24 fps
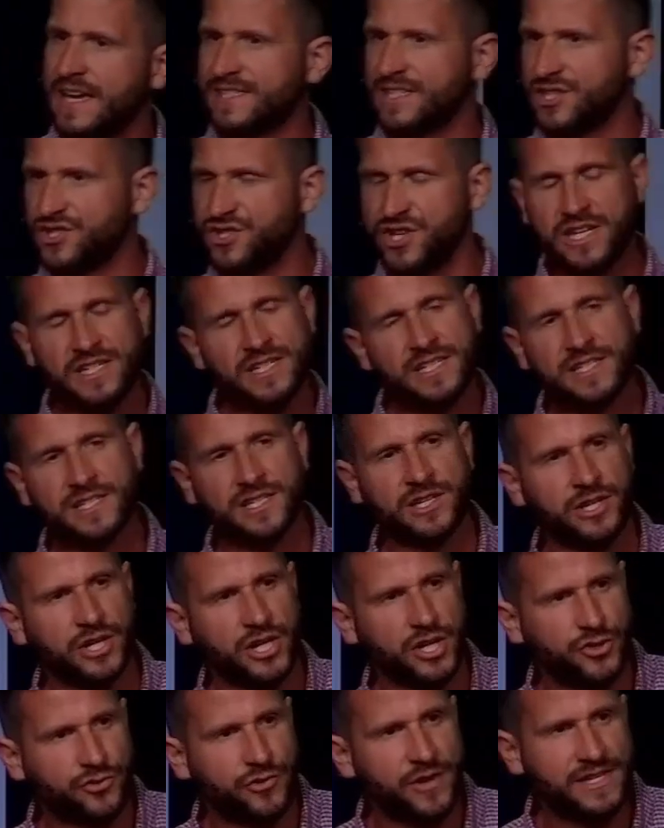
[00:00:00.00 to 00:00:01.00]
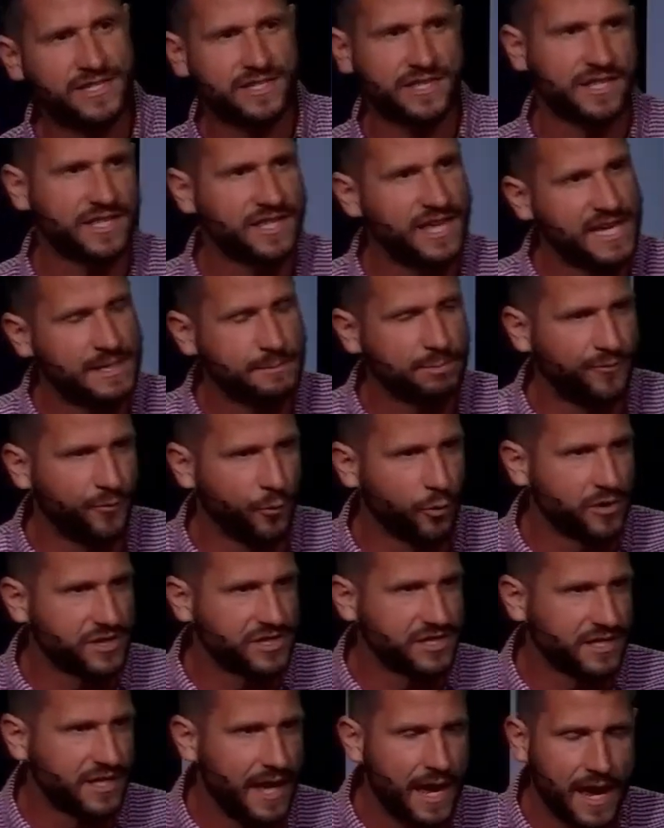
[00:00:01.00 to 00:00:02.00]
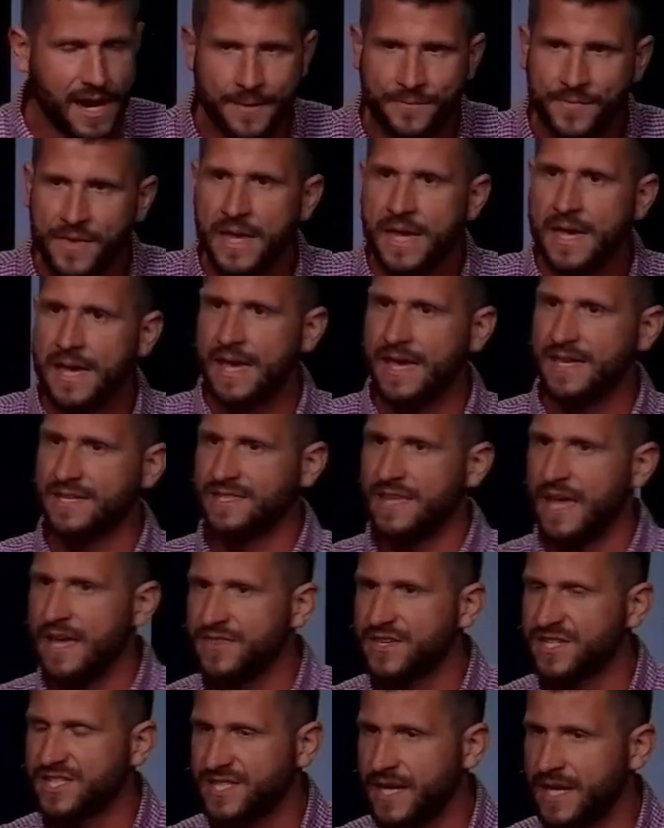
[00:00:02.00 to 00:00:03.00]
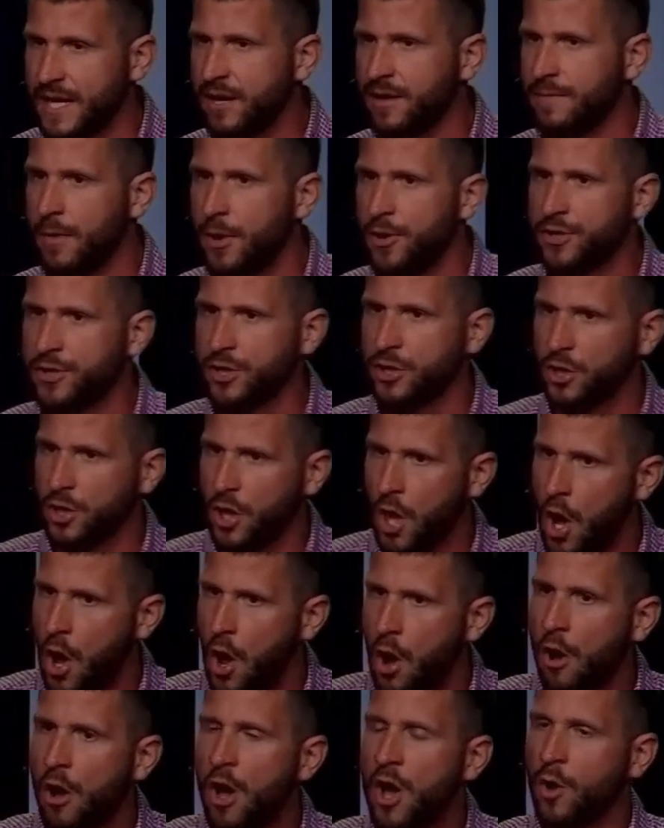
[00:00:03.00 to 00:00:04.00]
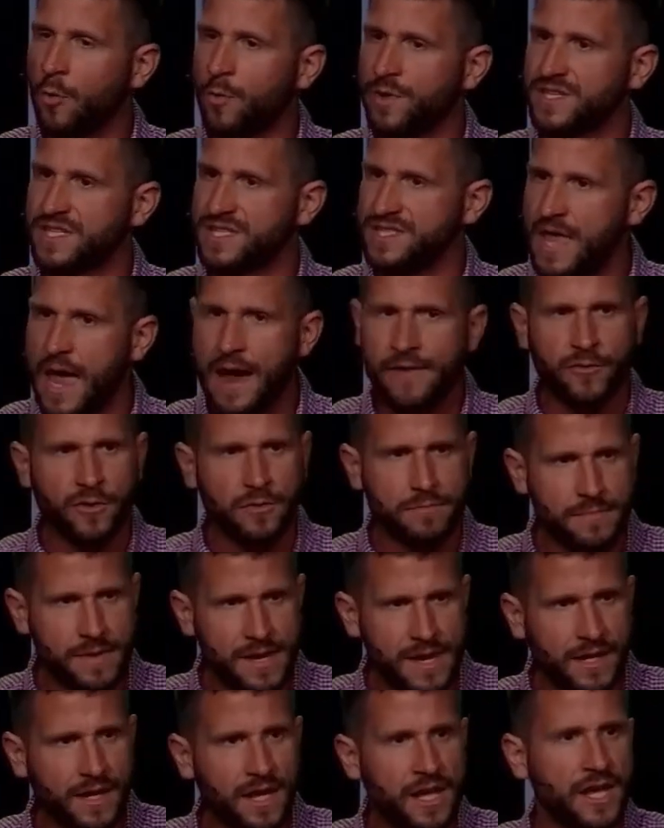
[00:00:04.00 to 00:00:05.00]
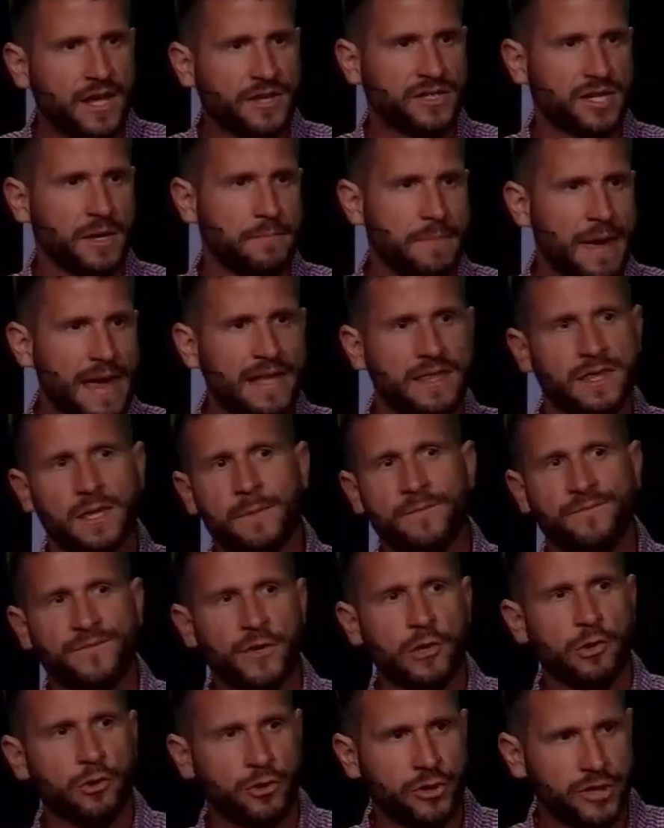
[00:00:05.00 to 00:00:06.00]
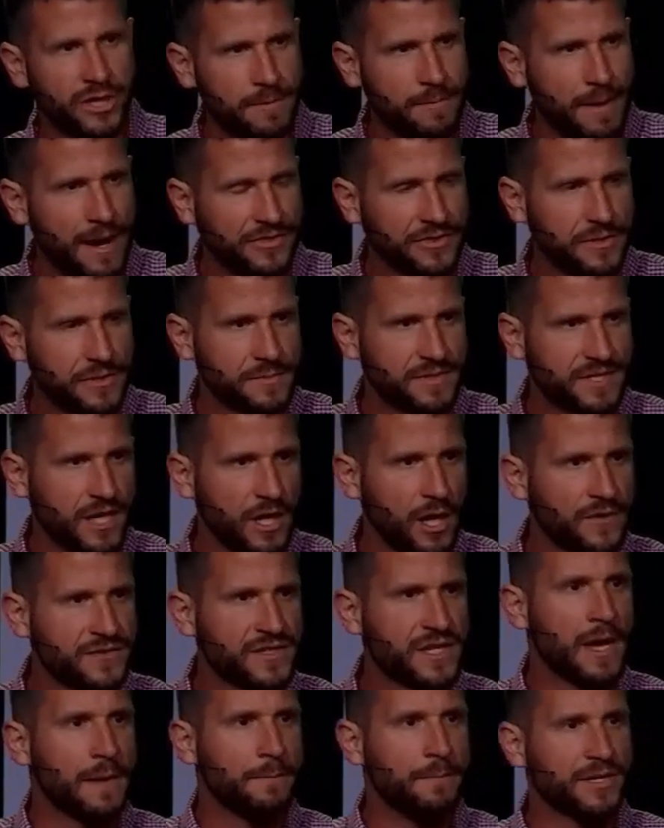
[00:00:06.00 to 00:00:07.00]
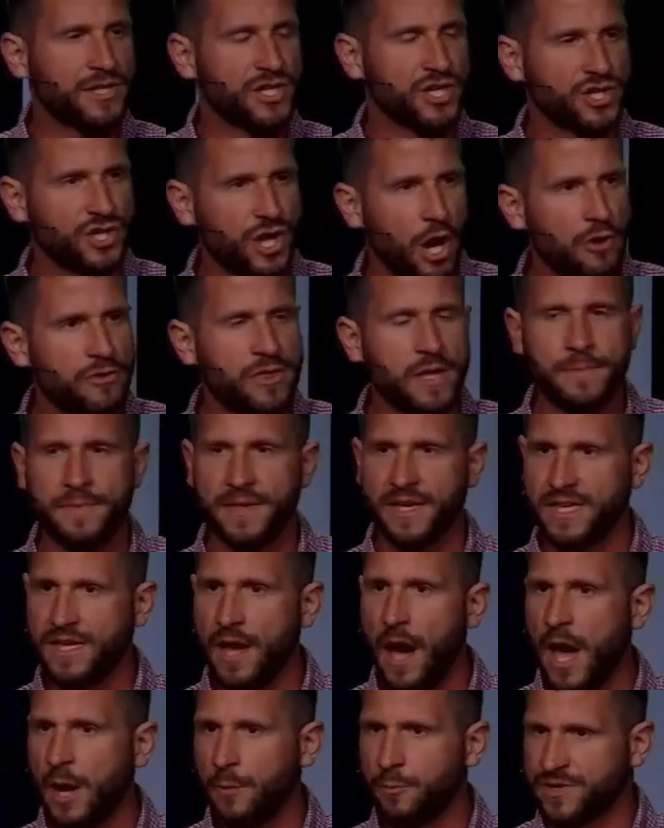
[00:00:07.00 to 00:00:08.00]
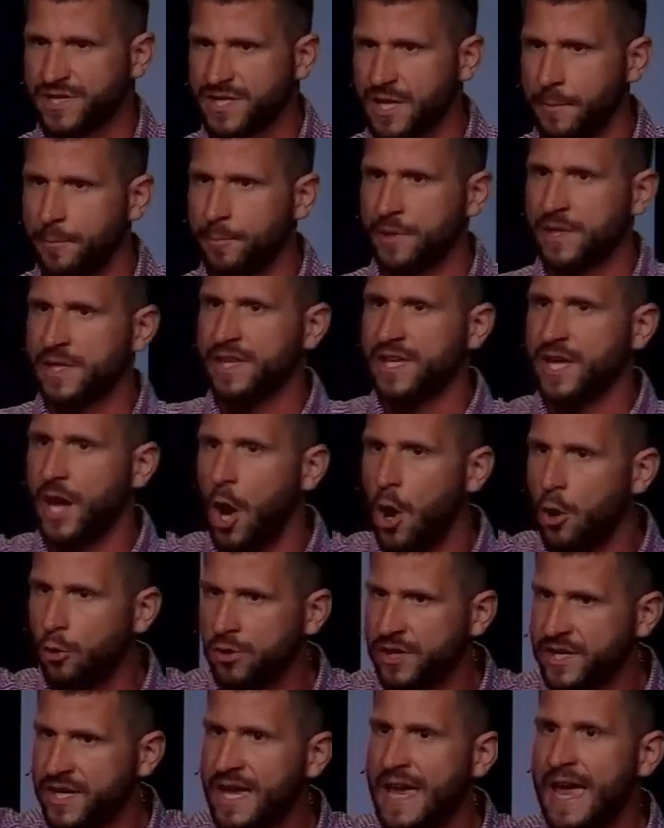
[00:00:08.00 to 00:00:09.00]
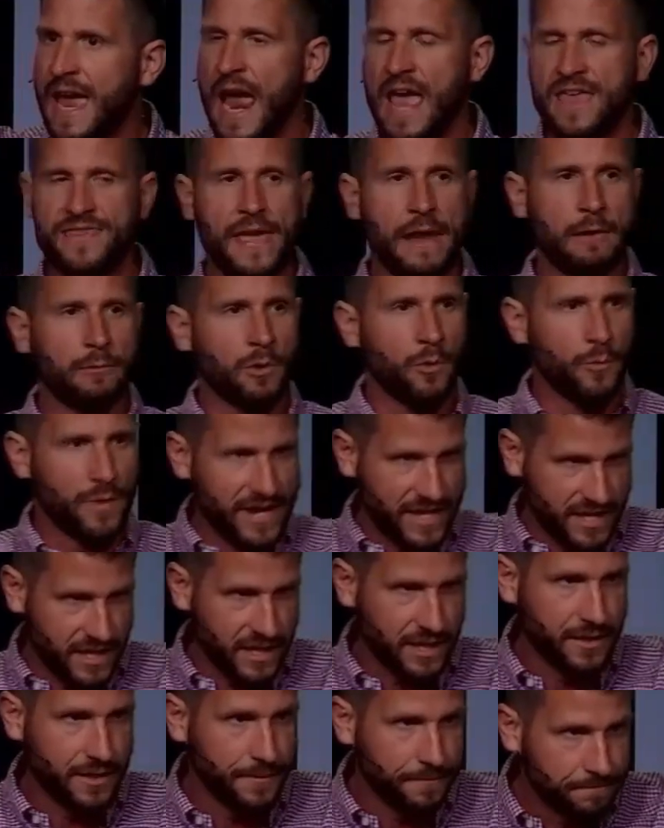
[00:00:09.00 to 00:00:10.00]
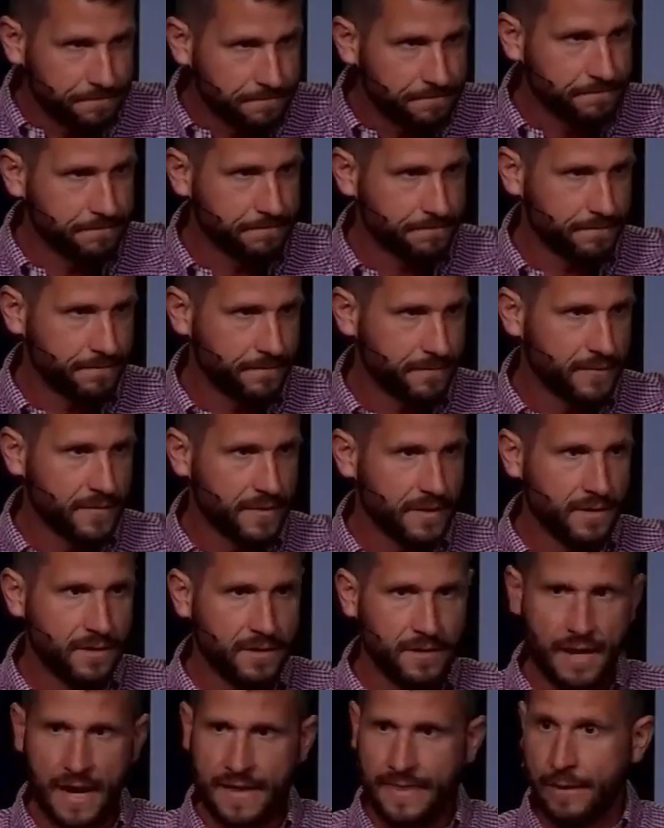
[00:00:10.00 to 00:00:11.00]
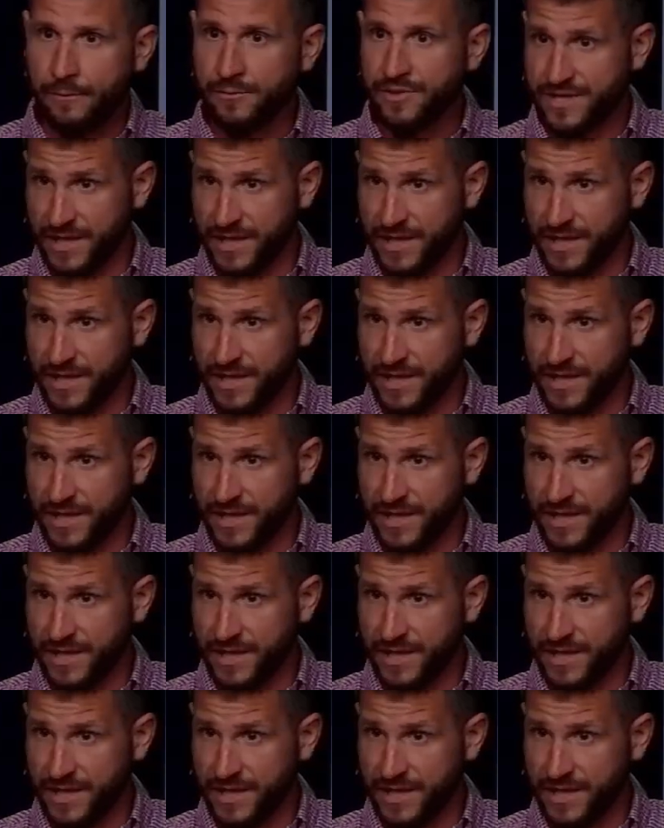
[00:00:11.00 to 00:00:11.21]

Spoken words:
text that Jesus is going to address in the text before us today is that the ceremonial law was never meant to make them feel good about themselves, but to show them that God was completely holy and they were wicked and